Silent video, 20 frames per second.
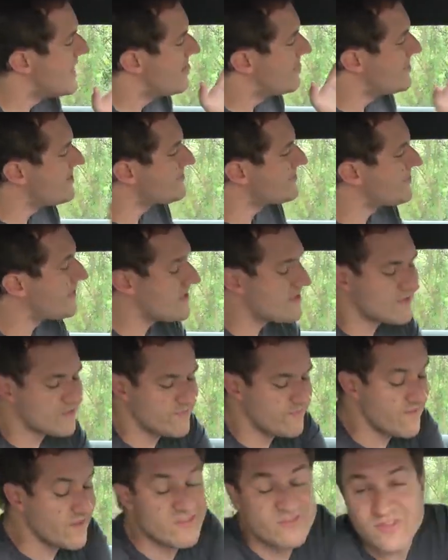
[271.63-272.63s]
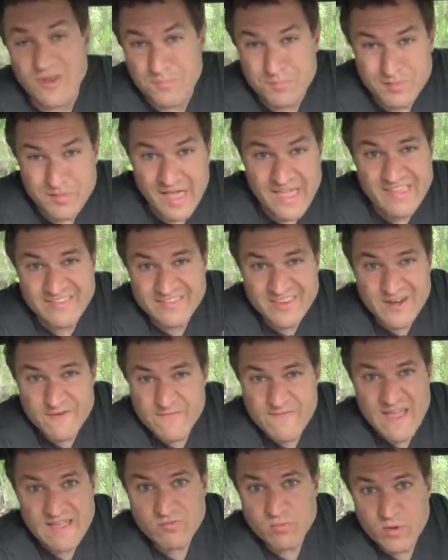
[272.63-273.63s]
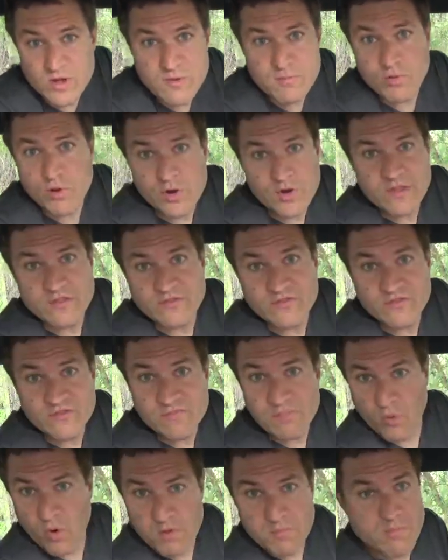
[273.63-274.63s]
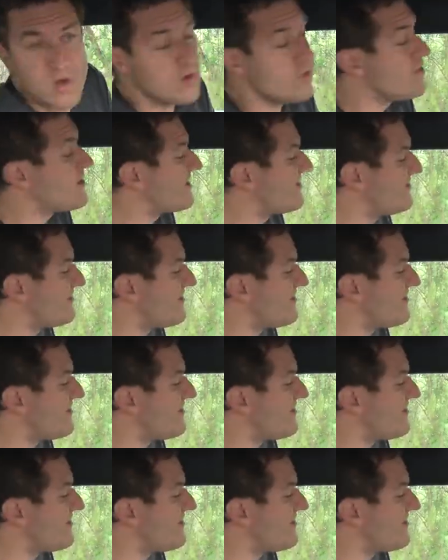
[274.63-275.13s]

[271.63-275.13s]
This thing is fixed in place, and in fact, when you put it in sport mode, you can